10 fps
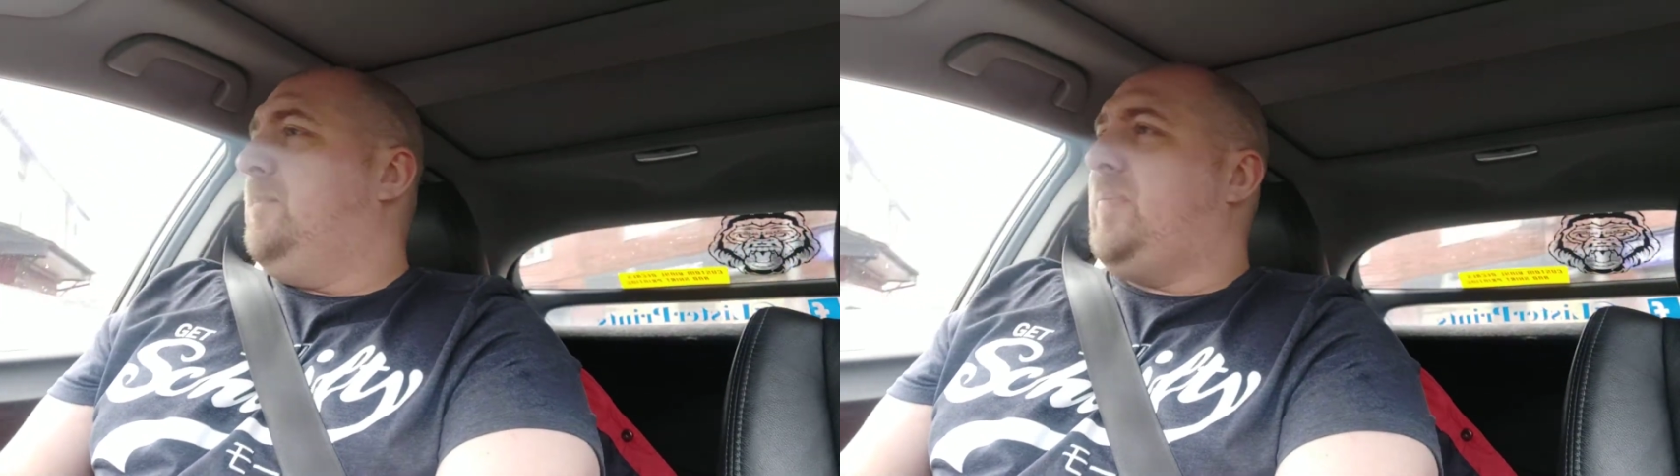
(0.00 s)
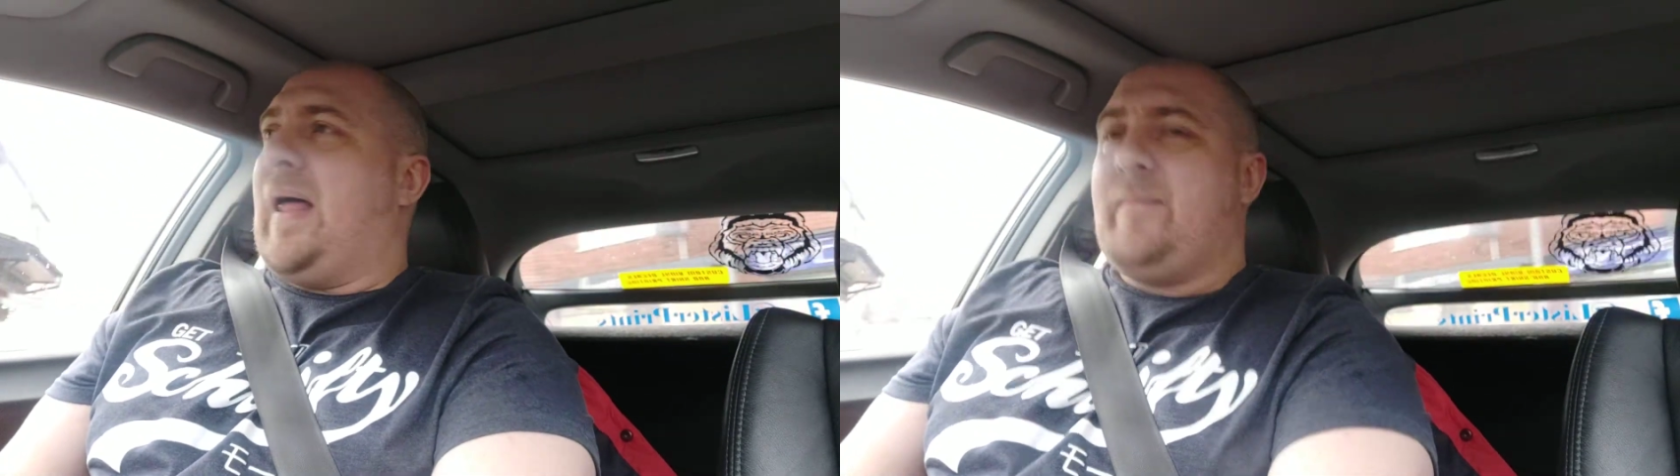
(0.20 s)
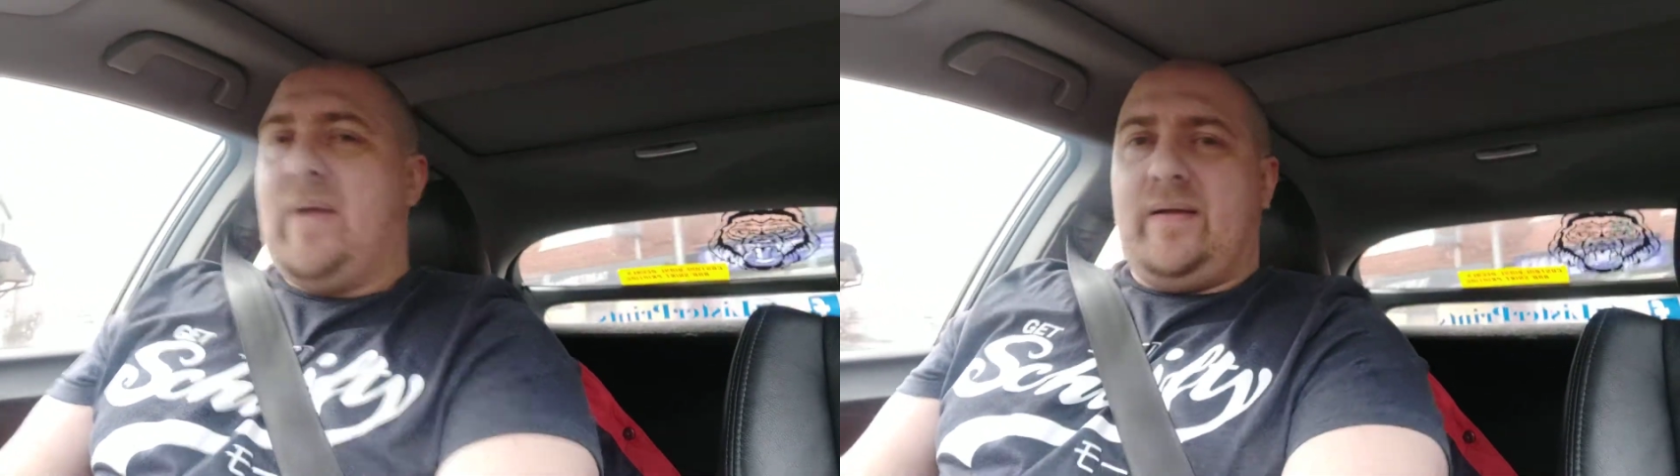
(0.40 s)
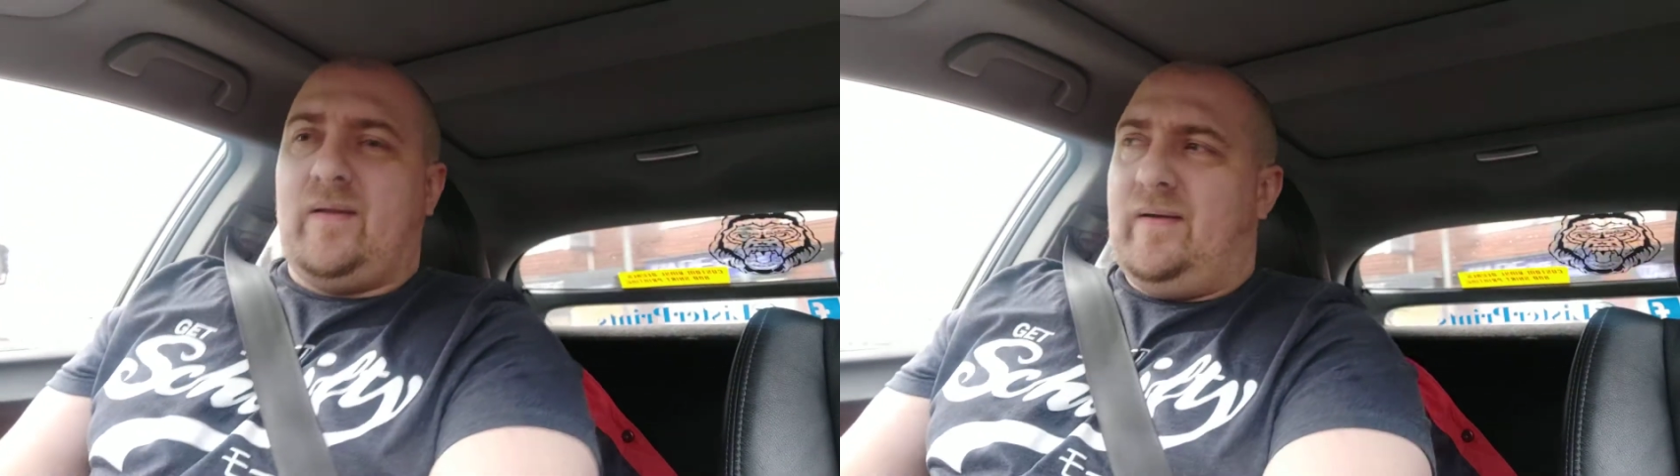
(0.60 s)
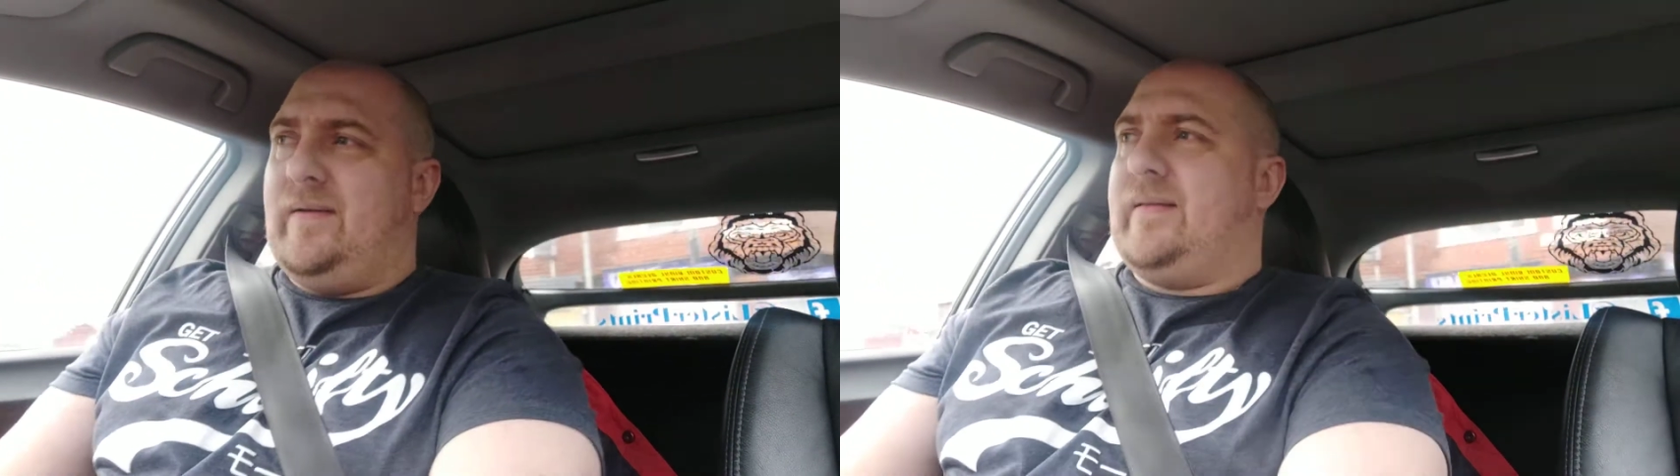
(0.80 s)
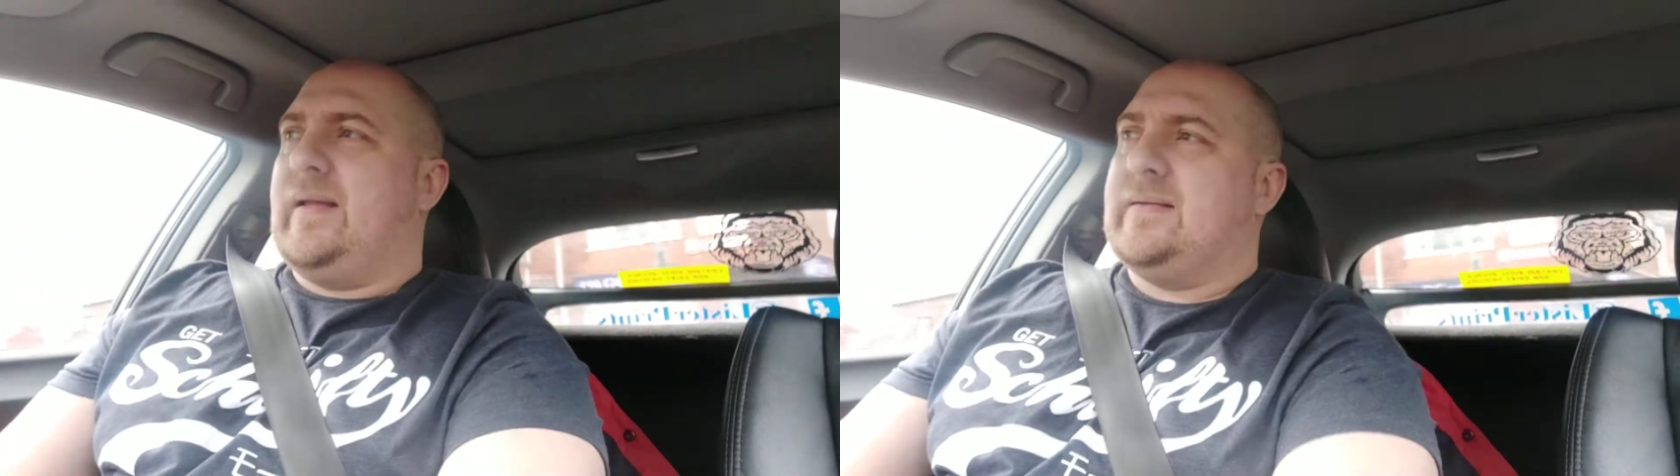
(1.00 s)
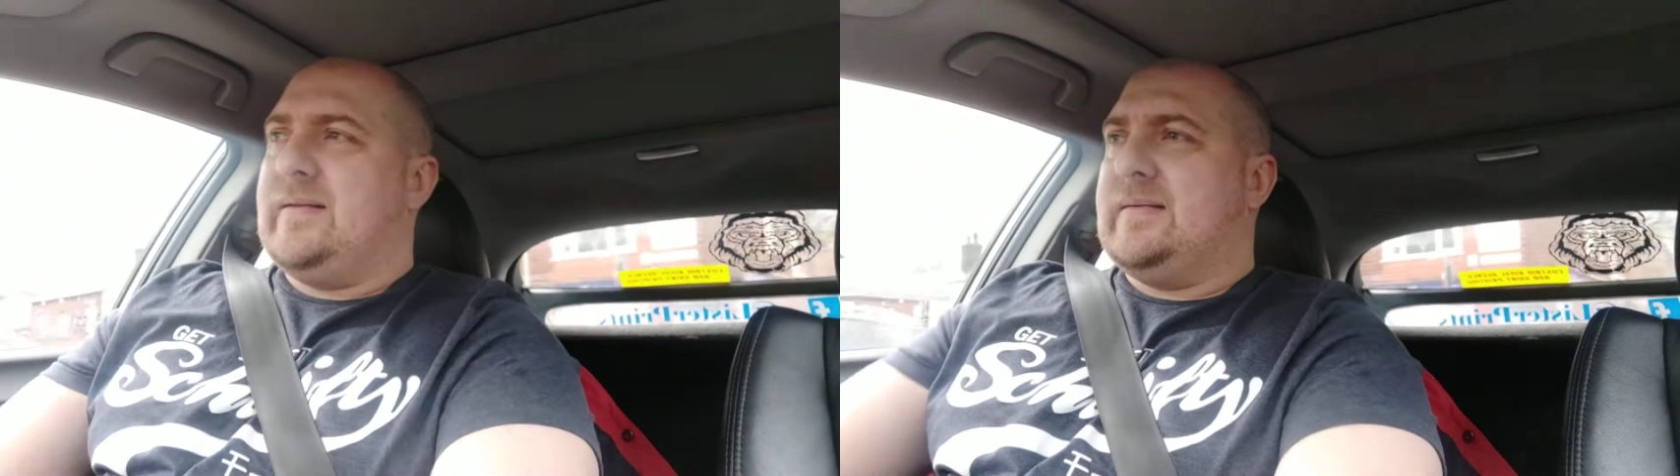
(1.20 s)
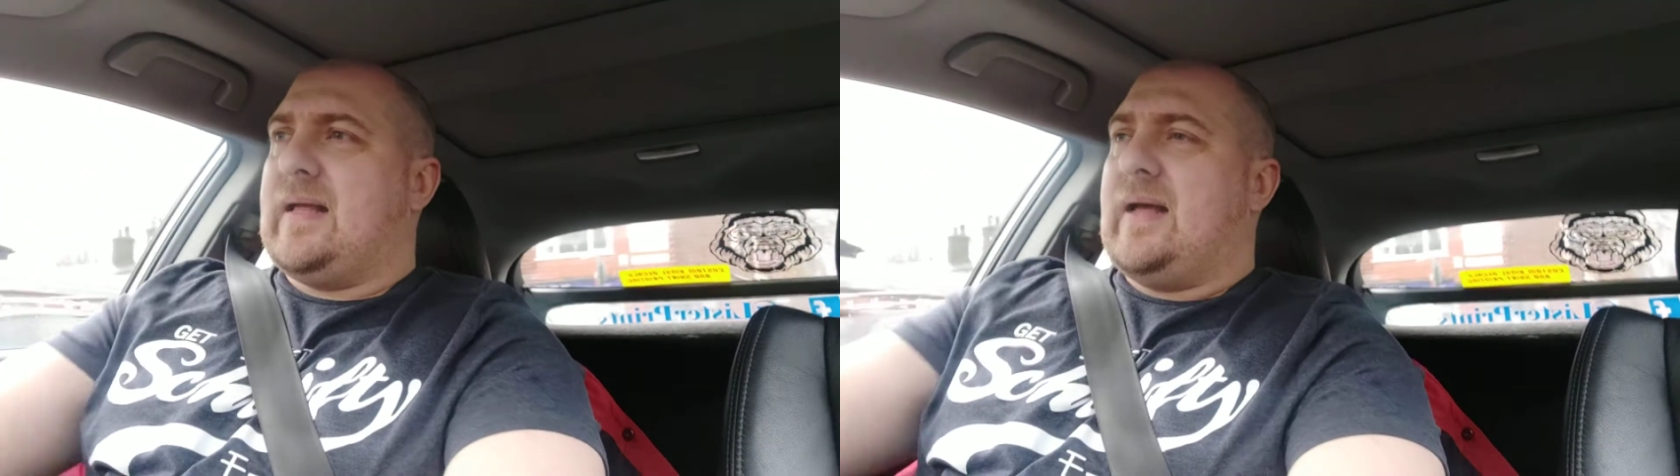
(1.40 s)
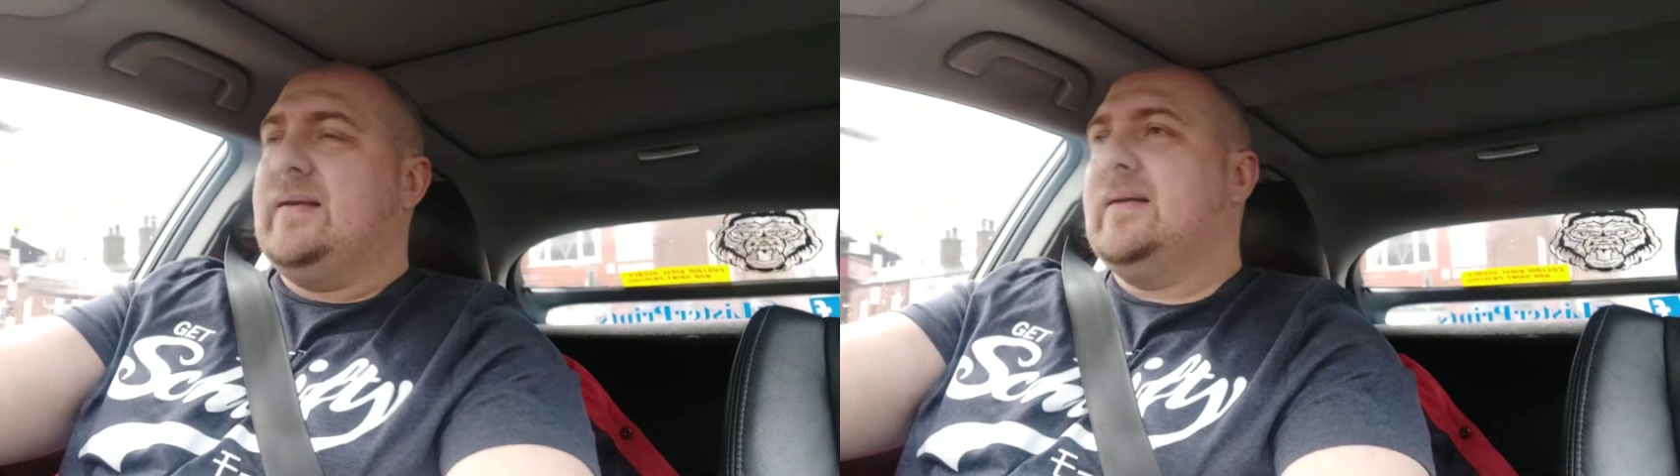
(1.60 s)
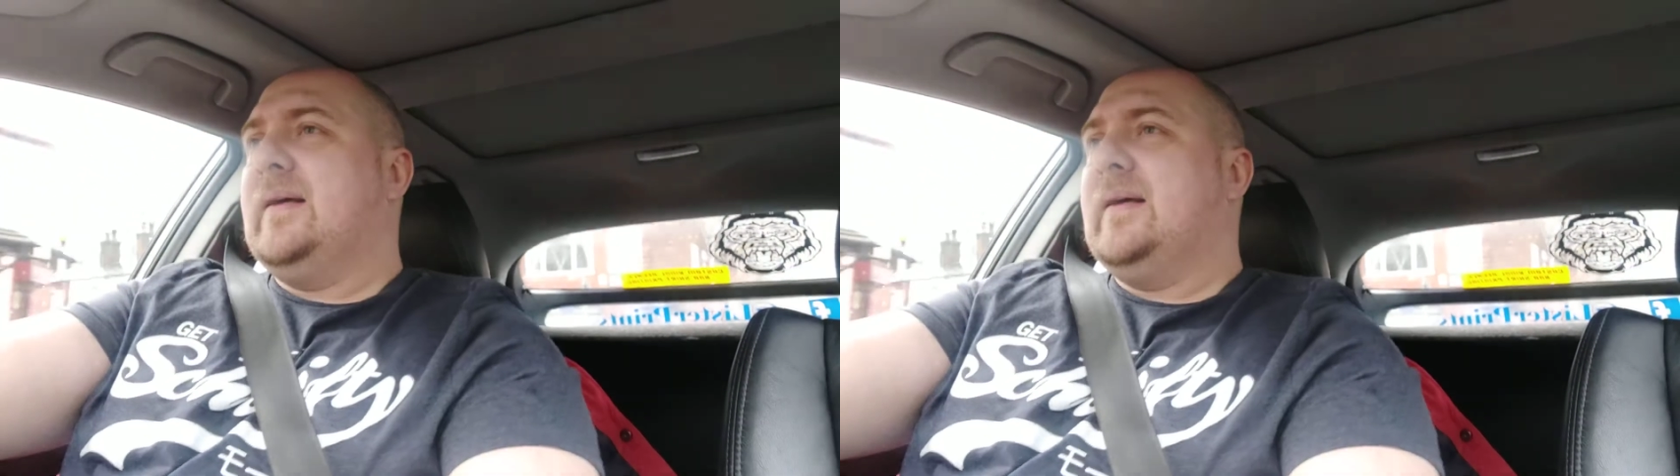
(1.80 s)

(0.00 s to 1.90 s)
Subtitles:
blackmailer at the end of the day.